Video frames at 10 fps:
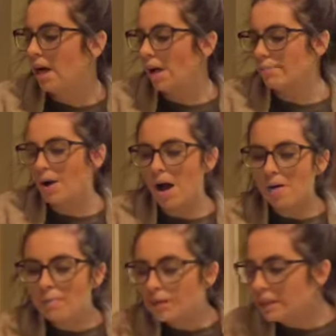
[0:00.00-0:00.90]
I
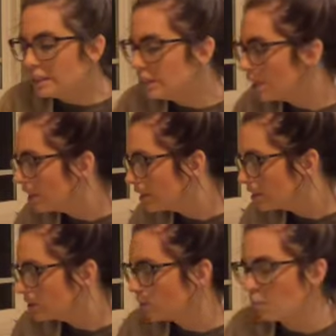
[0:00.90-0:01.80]
probably just
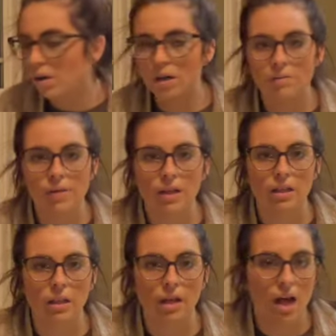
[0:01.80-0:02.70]
wanted to make
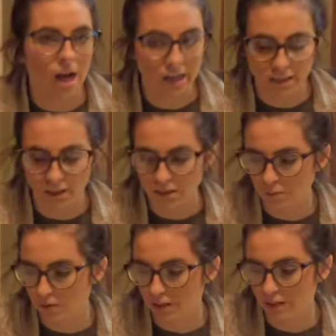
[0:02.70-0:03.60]
like a hot sauce
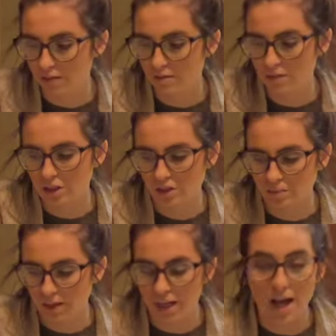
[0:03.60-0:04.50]
with it or
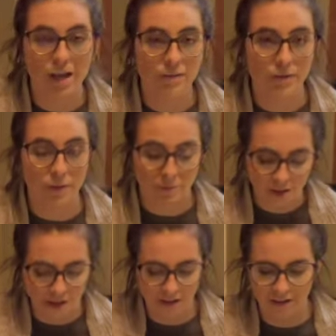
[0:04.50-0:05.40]
something. I don't know.
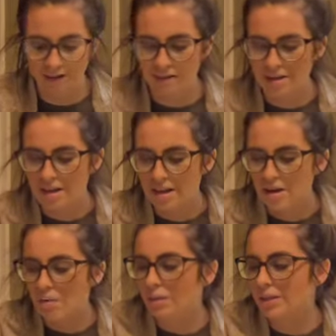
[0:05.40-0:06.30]

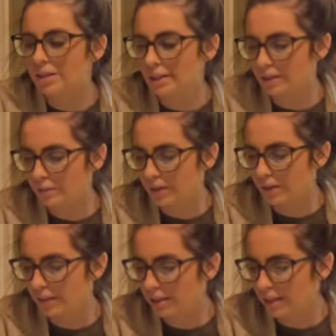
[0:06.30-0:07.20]
What is this one?
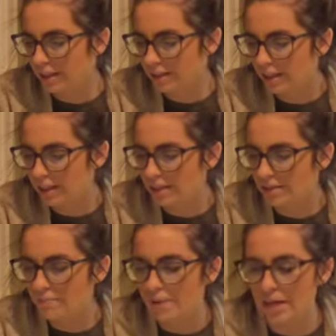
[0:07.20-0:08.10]
This is
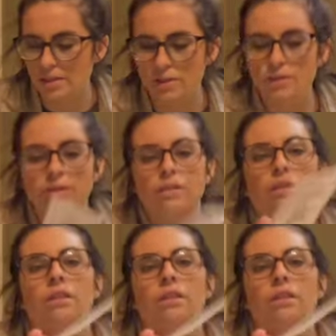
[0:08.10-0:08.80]
basil.